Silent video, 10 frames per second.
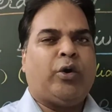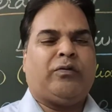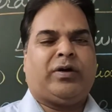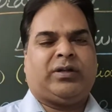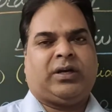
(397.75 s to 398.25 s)

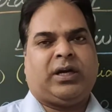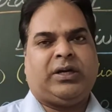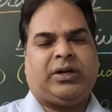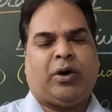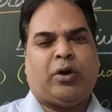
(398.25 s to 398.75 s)
over the
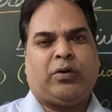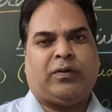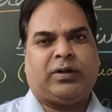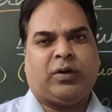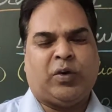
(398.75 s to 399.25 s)
country, all
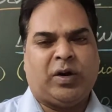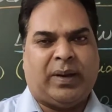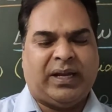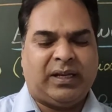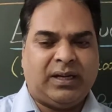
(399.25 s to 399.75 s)
over the world,
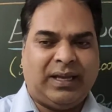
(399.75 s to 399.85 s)
my dear,